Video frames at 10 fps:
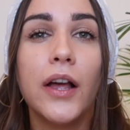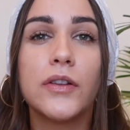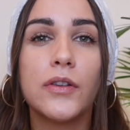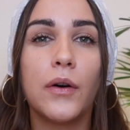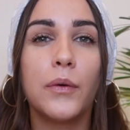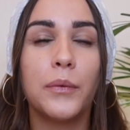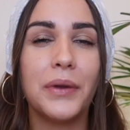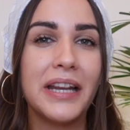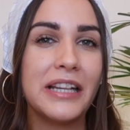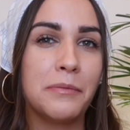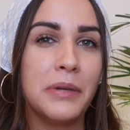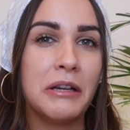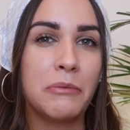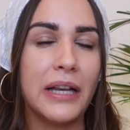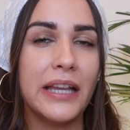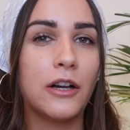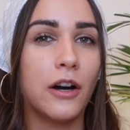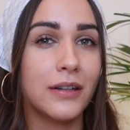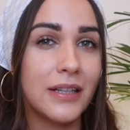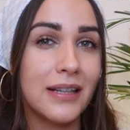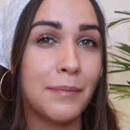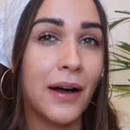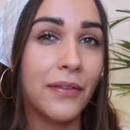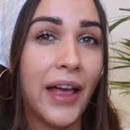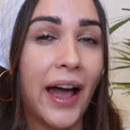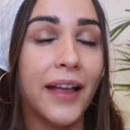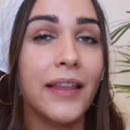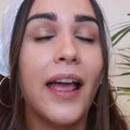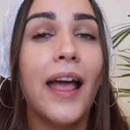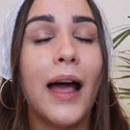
So we need to be really cautious about that.